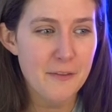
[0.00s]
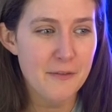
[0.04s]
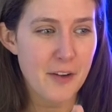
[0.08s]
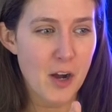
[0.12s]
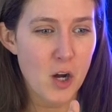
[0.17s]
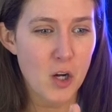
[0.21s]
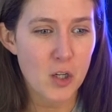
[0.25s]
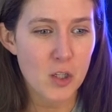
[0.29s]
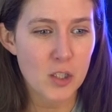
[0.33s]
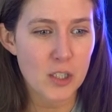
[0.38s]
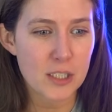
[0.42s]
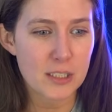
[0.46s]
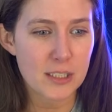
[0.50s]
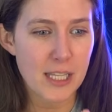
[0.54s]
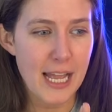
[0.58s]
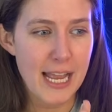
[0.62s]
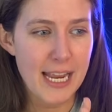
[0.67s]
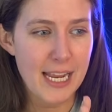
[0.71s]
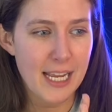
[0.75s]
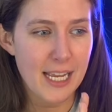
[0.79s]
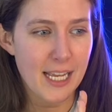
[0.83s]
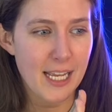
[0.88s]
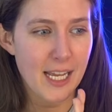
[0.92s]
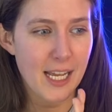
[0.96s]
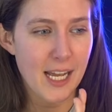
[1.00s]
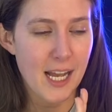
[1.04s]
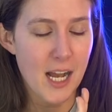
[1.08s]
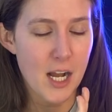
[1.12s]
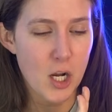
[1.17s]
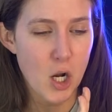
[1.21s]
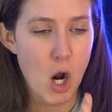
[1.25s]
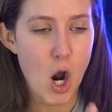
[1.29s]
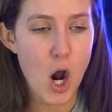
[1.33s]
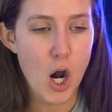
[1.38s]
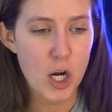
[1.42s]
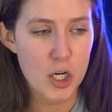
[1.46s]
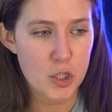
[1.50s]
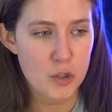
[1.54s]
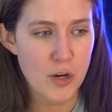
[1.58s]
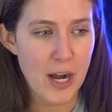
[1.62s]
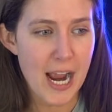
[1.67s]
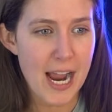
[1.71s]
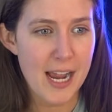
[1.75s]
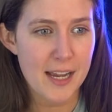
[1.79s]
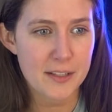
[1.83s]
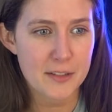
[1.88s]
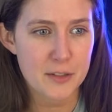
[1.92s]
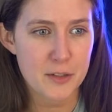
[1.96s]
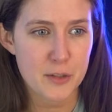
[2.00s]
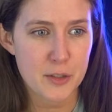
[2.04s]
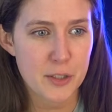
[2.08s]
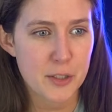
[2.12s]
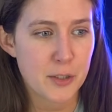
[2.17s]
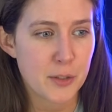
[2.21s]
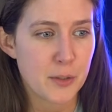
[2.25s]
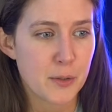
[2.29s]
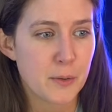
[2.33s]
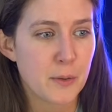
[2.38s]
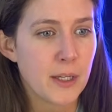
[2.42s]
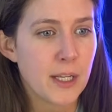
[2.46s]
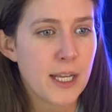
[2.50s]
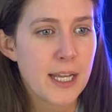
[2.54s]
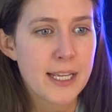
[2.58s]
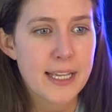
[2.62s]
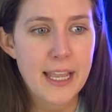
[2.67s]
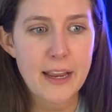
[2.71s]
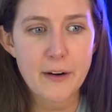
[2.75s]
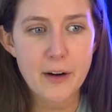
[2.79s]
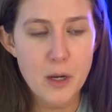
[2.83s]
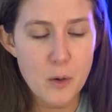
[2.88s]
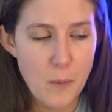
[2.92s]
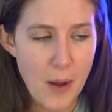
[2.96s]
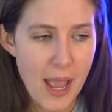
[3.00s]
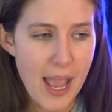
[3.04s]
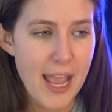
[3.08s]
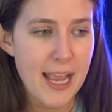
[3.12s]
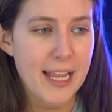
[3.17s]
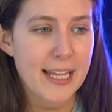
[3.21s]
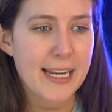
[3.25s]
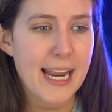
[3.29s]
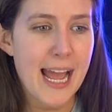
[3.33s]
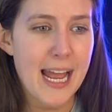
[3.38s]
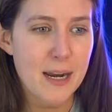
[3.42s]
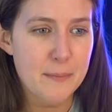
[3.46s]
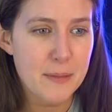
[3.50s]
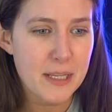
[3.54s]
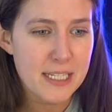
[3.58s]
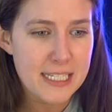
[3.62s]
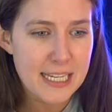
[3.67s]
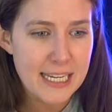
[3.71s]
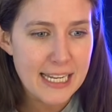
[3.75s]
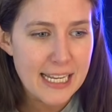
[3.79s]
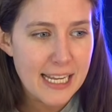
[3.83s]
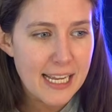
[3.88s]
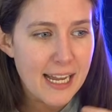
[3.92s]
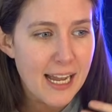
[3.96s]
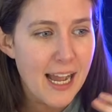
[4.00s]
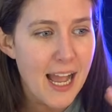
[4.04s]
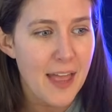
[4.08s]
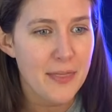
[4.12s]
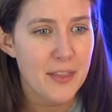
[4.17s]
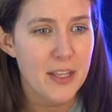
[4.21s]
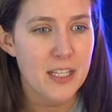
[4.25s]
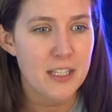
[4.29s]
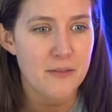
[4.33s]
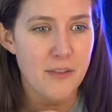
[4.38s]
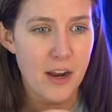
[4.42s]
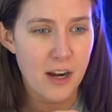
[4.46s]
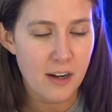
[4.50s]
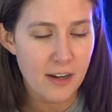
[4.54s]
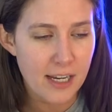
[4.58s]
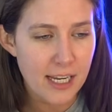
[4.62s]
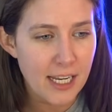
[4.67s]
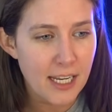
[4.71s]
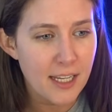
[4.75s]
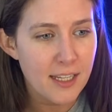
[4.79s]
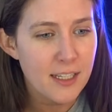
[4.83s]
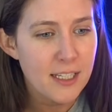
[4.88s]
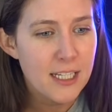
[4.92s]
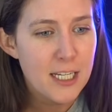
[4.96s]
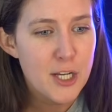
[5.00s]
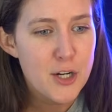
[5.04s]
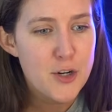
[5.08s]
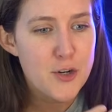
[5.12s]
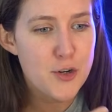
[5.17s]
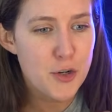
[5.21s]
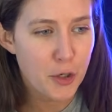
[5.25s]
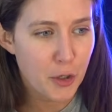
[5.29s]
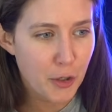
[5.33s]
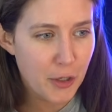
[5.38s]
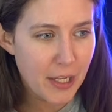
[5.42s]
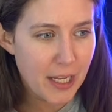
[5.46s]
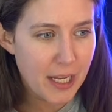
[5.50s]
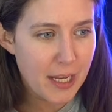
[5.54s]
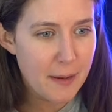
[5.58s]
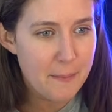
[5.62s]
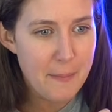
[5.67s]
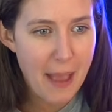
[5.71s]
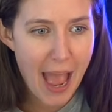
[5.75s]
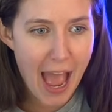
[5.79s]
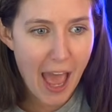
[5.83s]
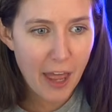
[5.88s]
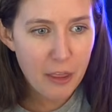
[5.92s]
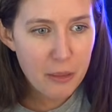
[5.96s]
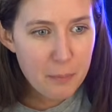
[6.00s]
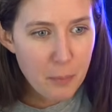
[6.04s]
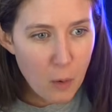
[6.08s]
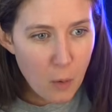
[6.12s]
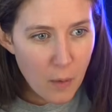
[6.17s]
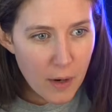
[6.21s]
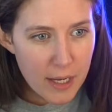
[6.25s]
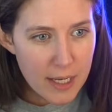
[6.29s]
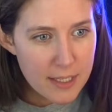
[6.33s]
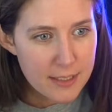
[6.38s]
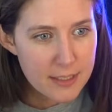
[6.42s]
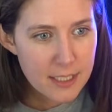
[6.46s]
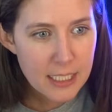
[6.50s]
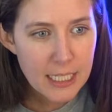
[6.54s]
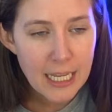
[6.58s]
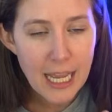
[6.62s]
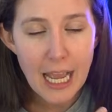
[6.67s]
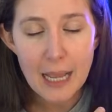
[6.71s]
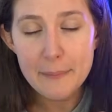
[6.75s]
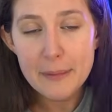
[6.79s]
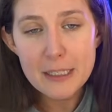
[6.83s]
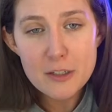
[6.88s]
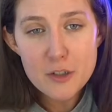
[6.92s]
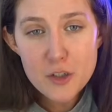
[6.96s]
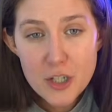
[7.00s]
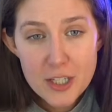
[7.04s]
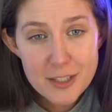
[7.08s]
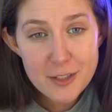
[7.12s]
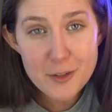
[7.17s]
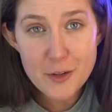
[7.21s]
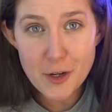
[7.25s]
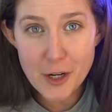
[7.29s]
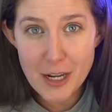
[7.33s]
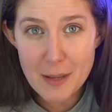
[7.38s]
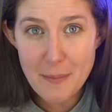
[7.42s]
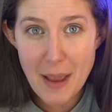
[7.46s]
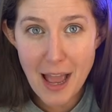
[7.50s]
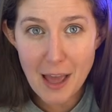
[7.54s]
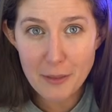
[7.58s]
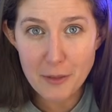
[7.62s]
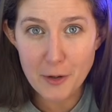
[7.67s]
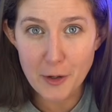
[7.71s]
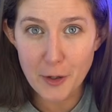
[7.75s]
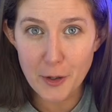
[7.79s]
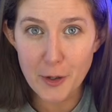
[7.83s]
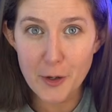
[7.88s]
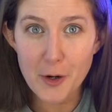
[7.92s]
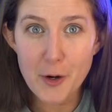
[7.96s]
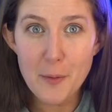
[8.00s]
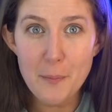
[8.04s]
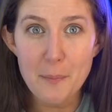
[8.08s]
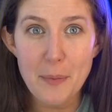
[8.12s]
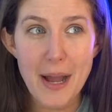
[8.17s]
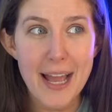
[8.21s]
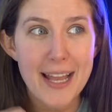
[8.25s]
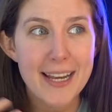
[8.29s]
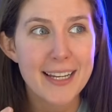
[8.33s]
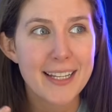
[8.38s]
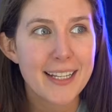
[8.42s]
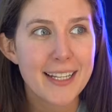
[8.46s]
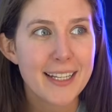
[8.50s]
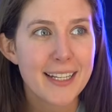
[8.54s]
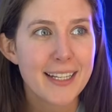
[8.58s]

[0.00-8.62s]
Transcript: felt like a contrast to Gary Wang and Adam Yedidia and these very nerdy math boys. I mean, she's a nerdy math girl, but